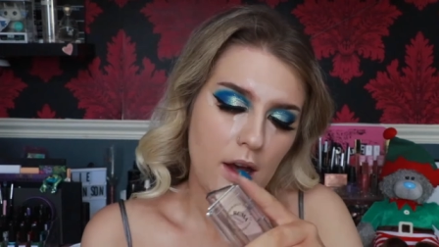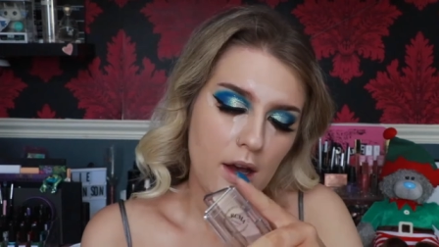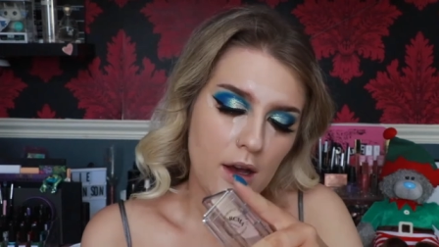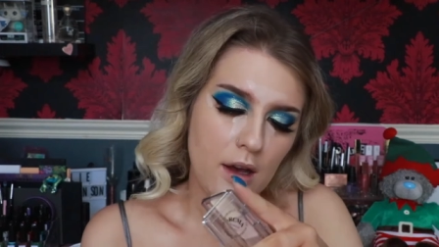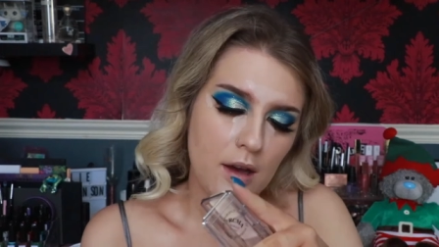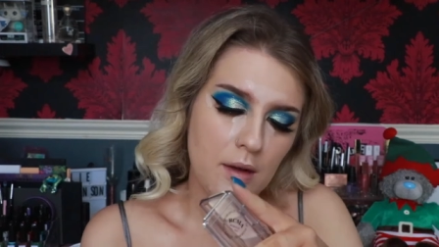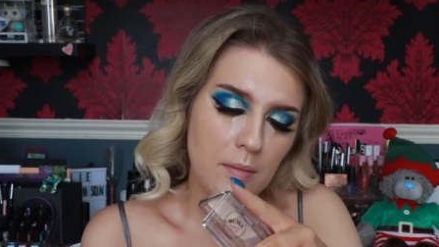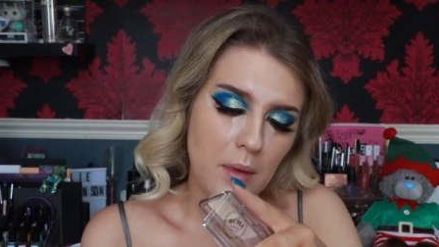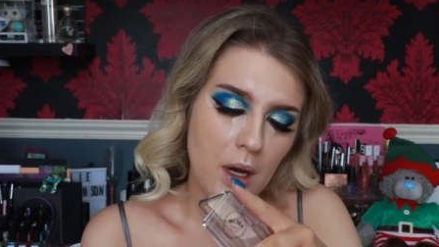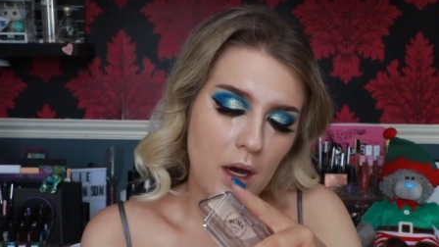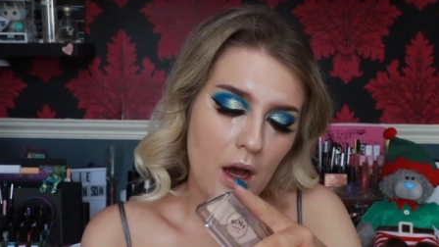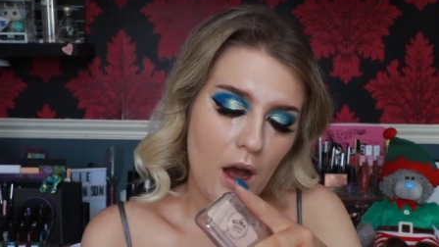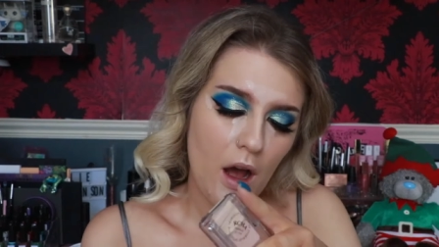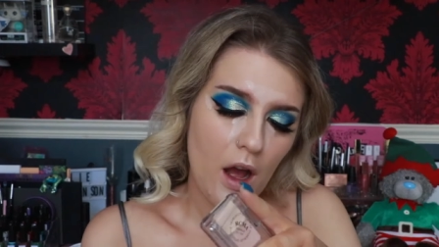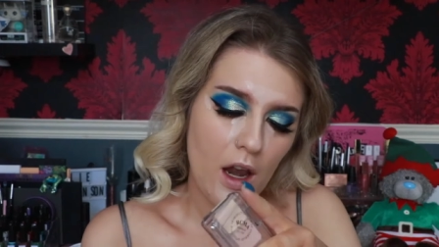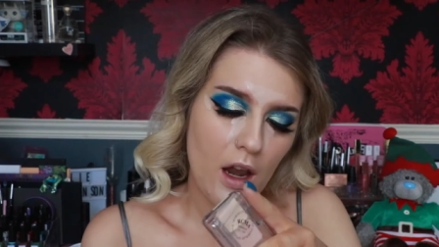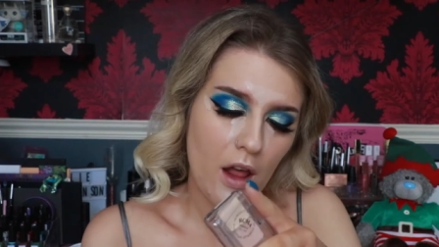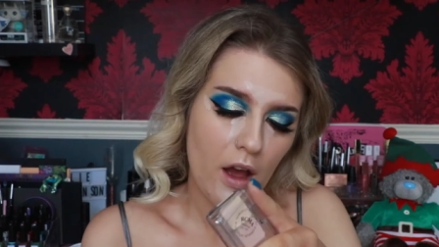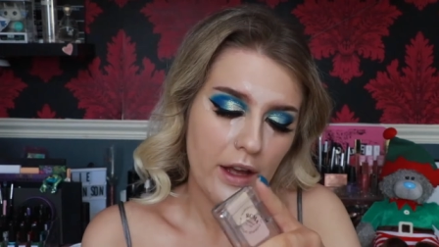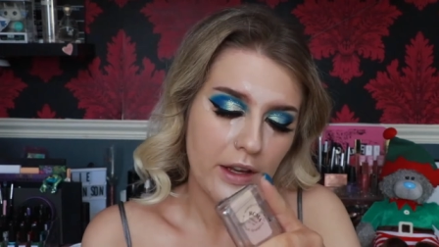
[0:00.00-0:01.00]
um,
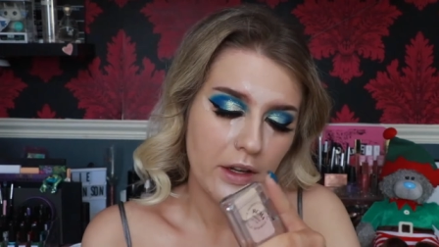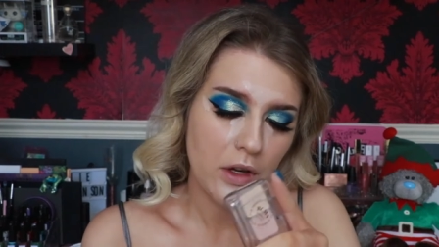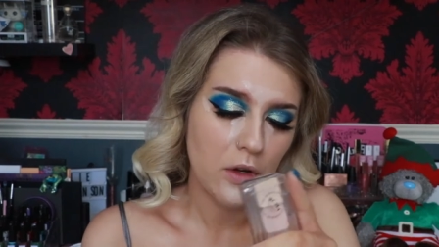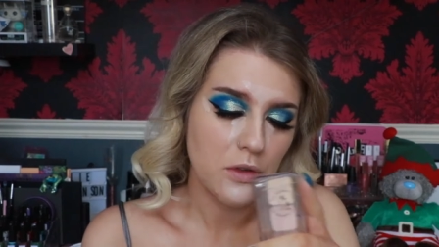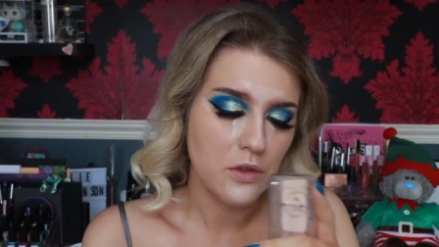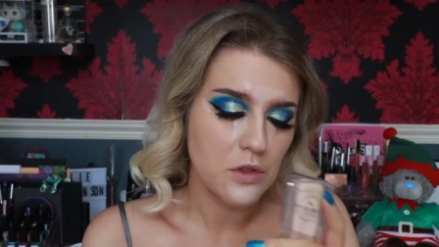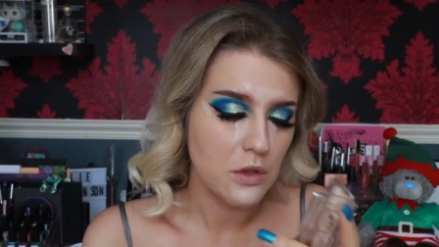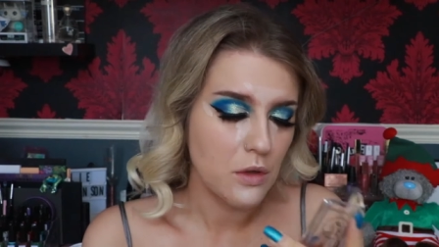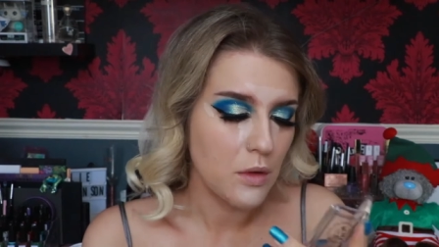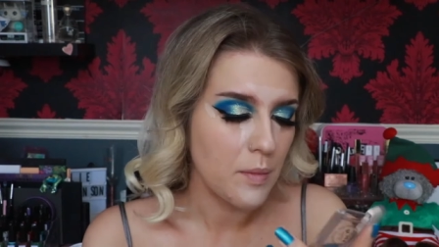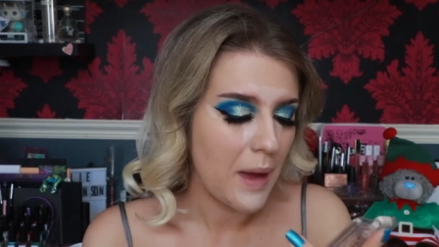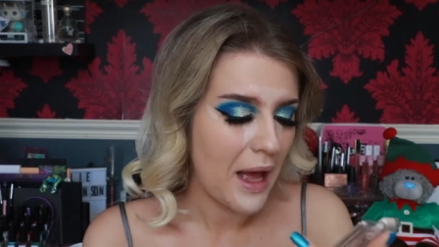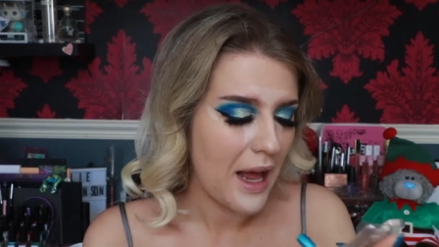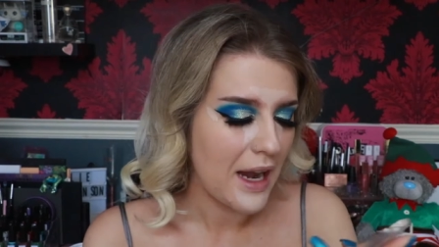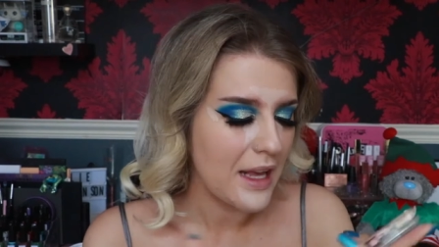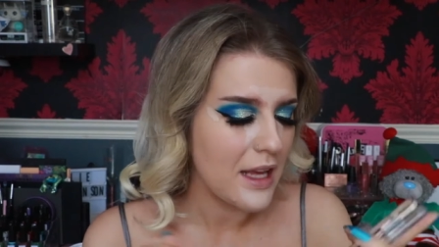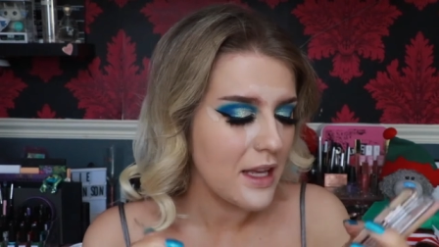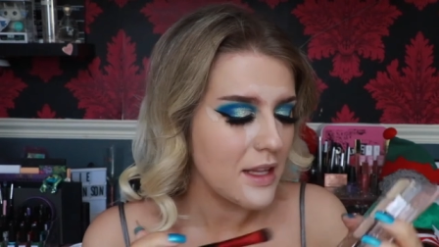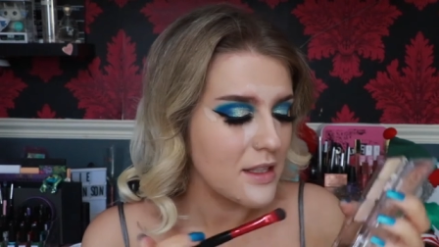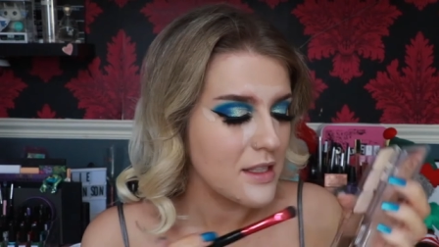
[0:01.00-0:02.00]
highlight and contour
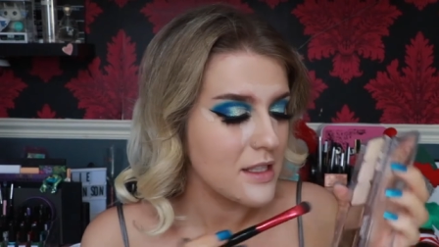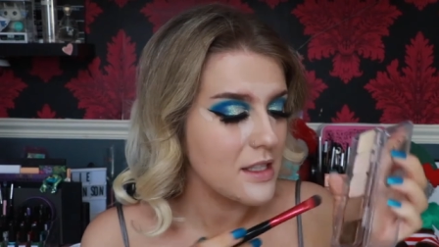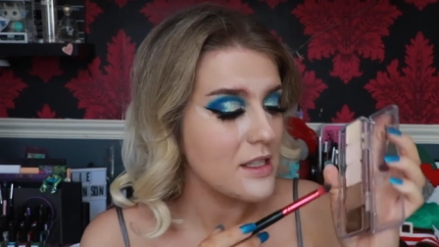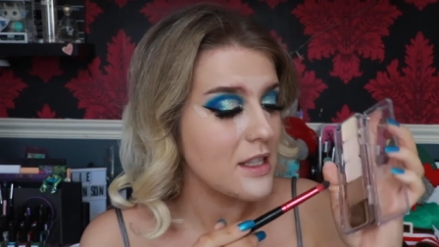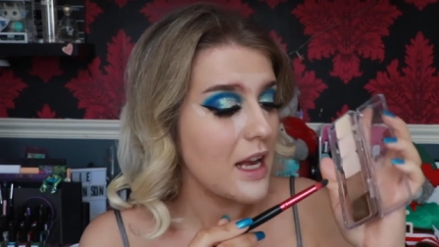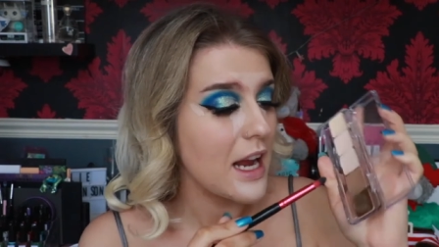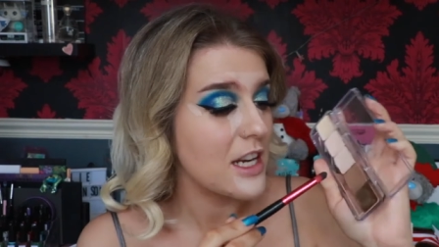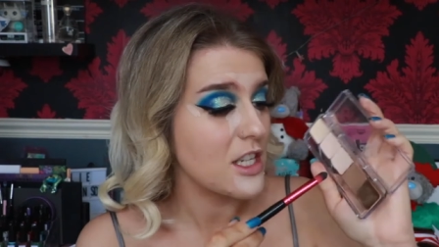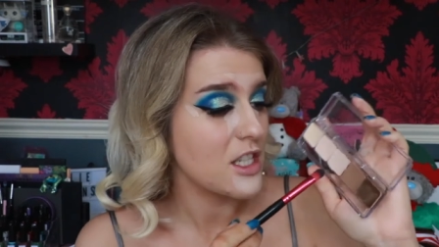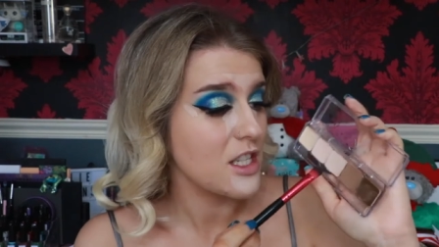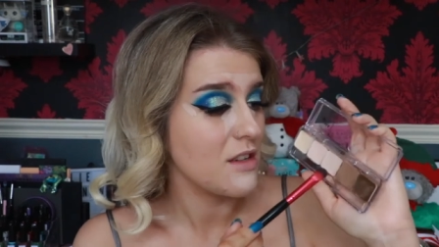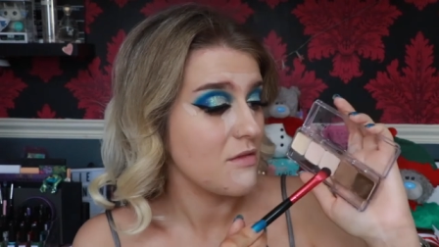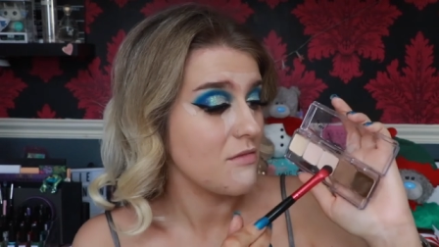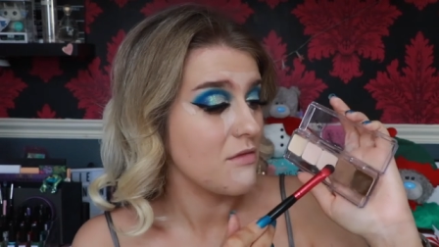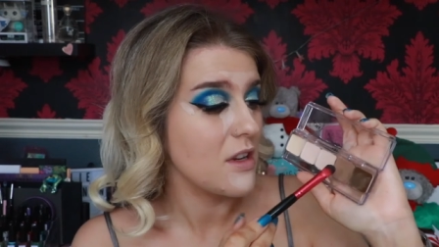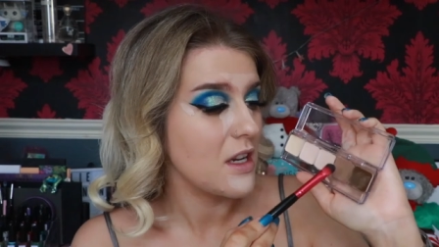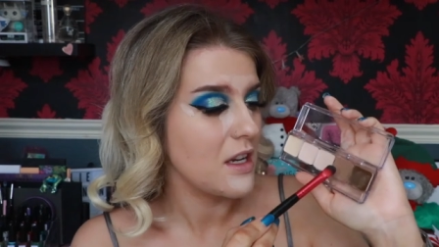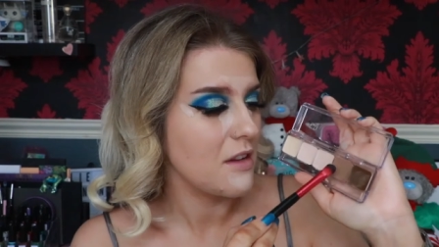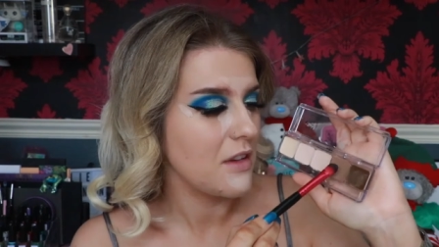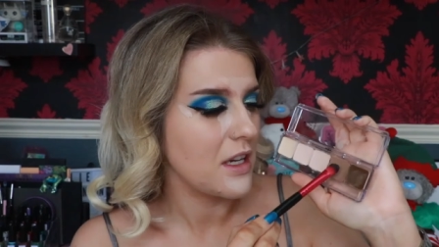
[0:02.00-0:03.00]
palette. This is actually
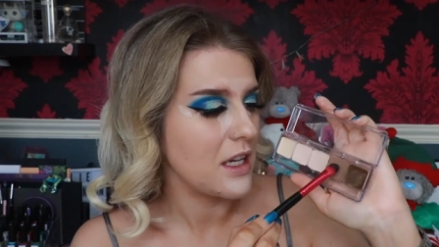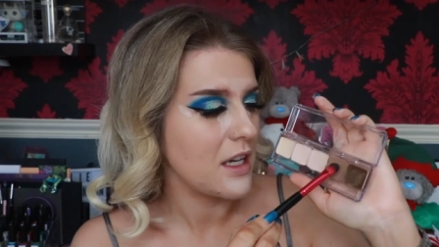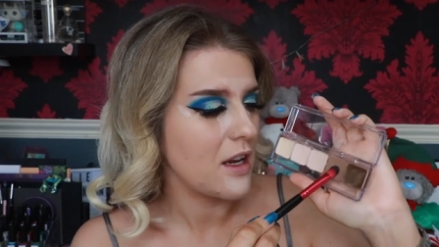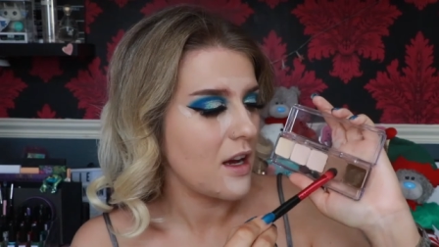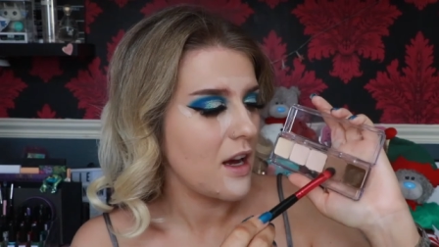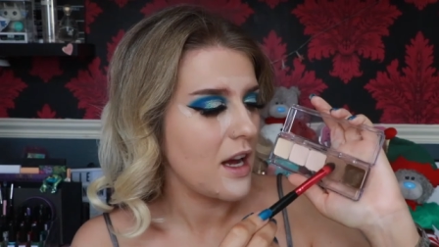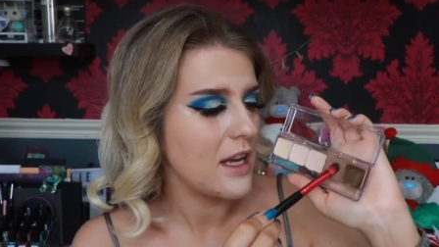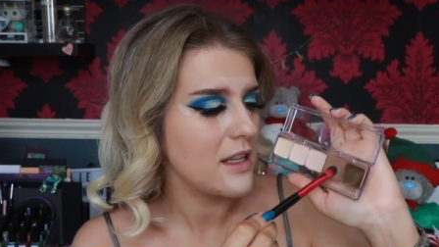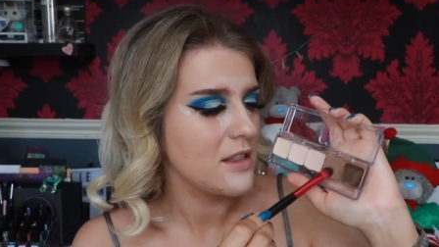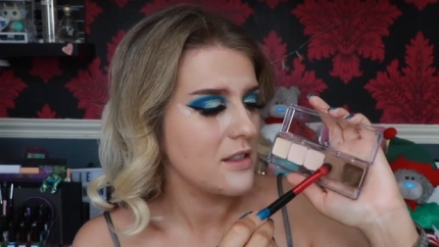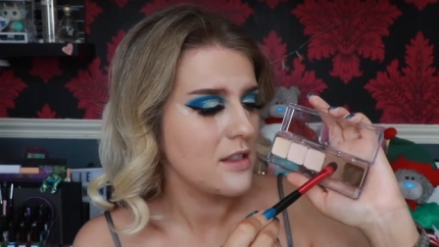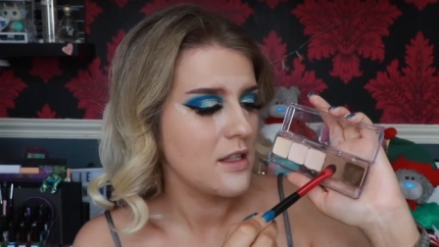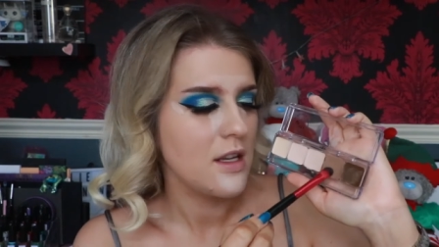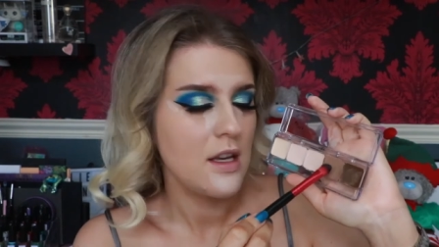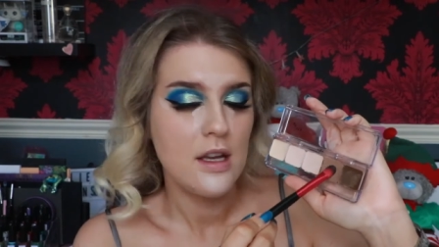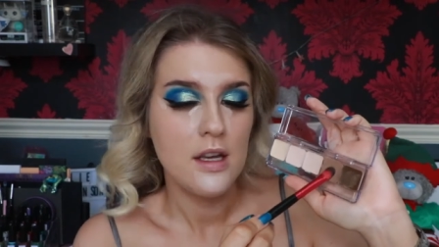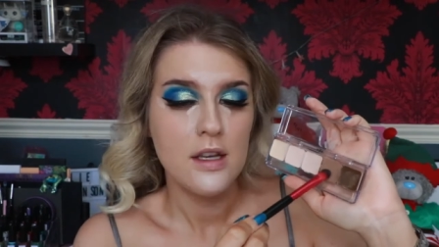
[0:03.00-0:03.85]
really, really nice.